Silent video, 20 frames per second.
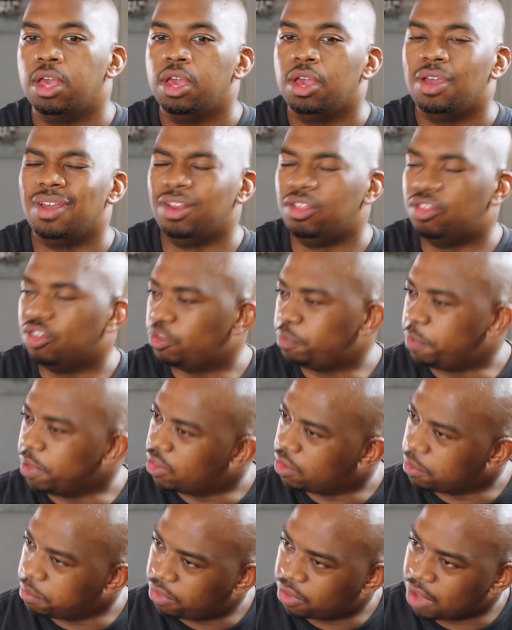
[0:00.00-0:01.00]
You need to spend
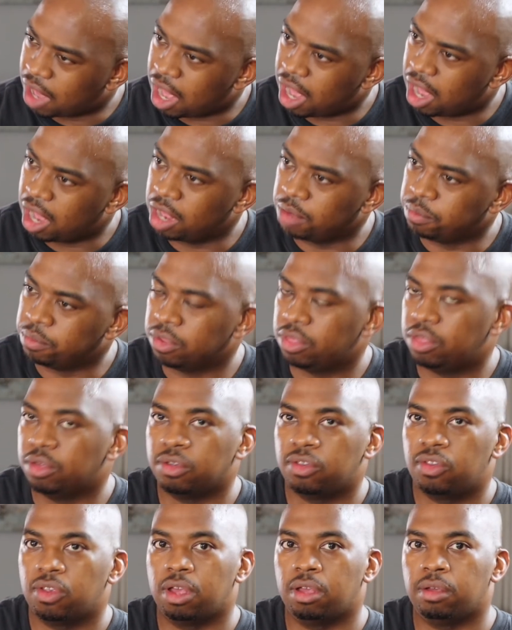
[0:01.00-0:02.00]
some time with
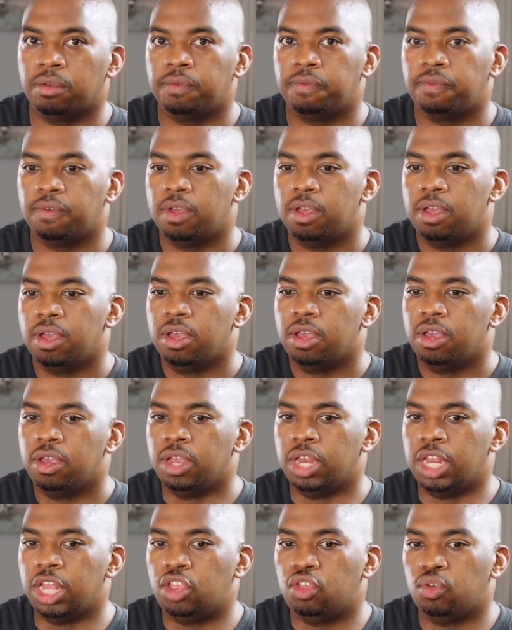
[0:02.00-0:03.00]
yourself. You
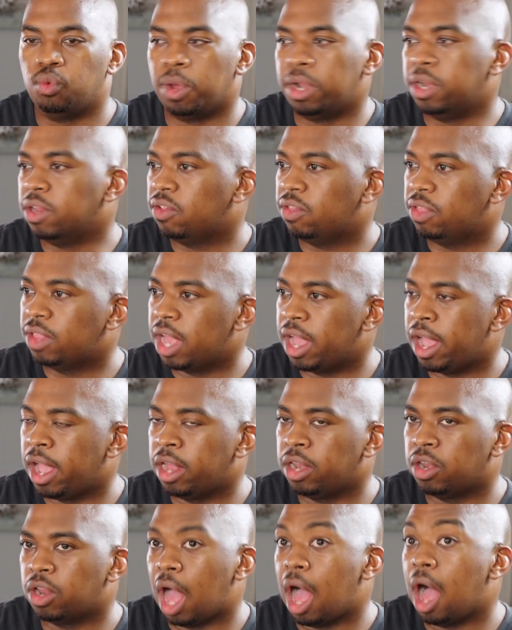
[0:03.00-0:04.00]
need to
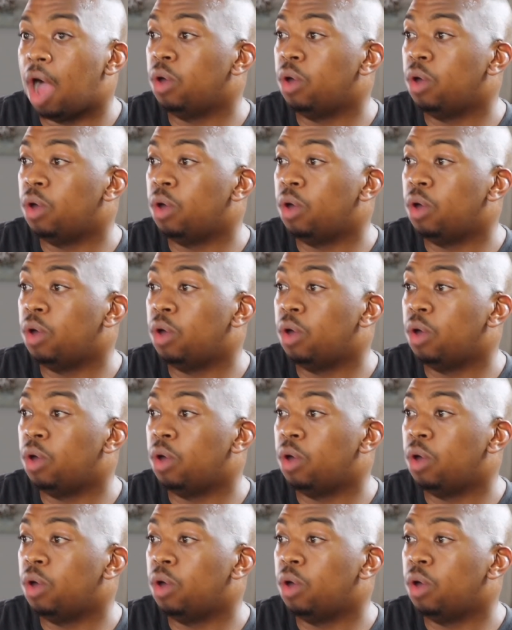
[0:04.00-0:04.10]
understand how